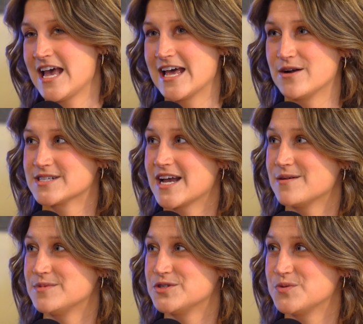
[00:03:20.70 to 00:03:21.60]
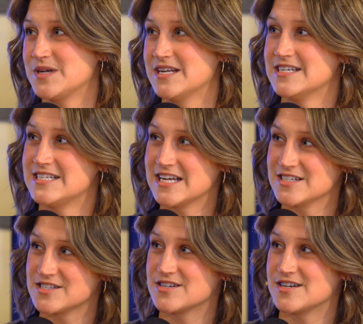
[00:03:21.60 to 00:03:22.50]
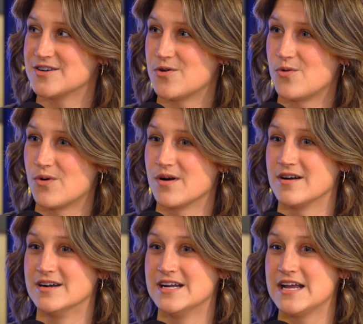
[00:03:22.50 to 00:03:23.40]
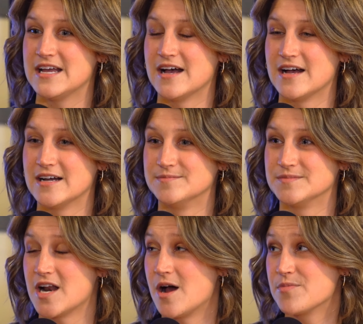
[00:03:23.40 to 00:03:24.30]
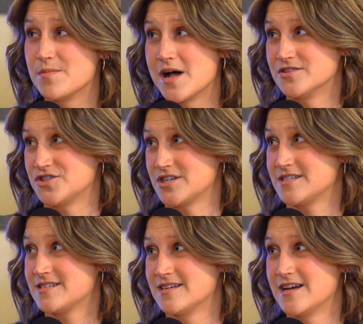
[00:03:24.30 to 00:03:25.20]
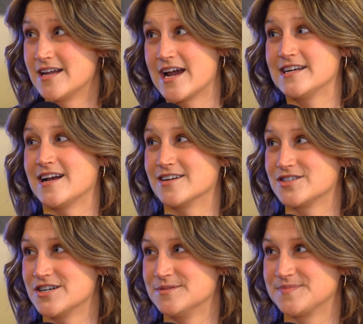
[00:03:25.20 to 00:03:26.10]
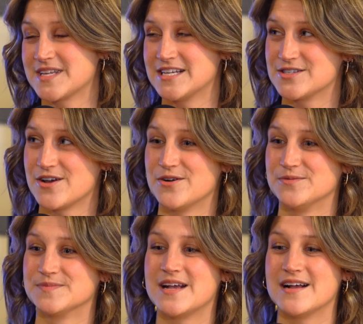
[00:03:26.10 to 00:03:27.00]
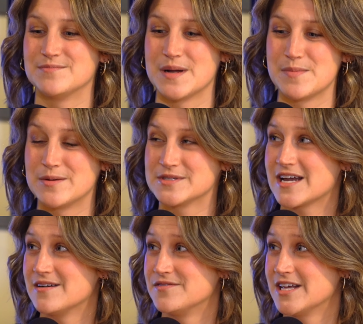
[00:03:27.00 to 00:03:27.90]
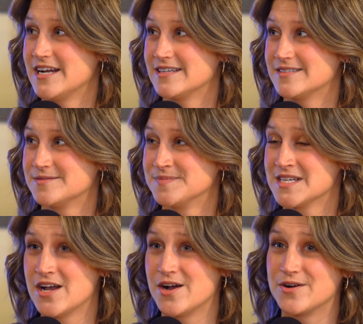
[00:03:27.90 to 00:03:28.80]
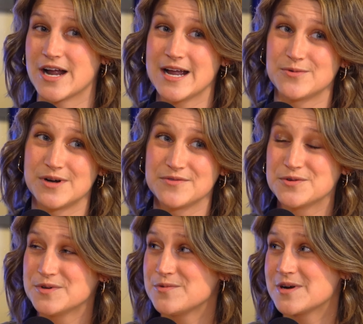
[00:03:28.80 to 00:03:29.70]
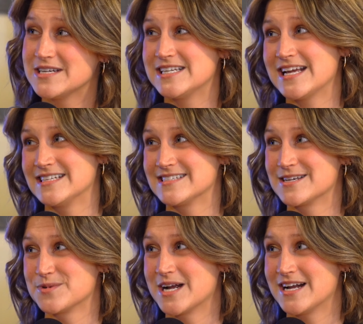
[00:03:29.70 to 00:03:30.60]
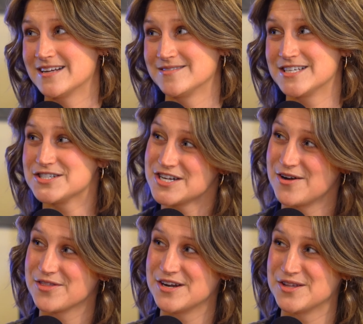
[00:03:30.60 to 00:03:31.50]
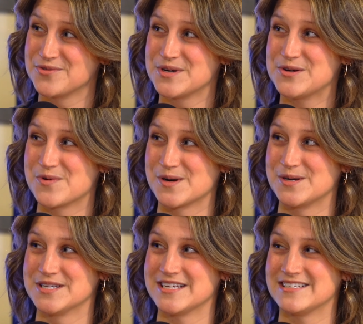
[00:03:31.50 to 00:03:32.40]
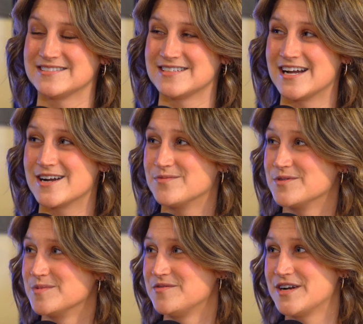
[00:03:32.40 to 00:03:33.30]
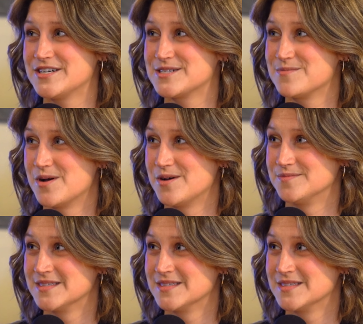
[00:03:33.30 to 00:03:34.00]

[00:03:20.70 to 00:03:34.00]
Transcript: Yeah. And I was kind of between a dancer mm-hmm. or uh, an ophthalmologist, a, wow. an eye doctor. Yeah. And so my mom was kind of like, okay, well, if you really want to dance, like we yeah. got to get you out there in the real world. Yeah. And I come from a very small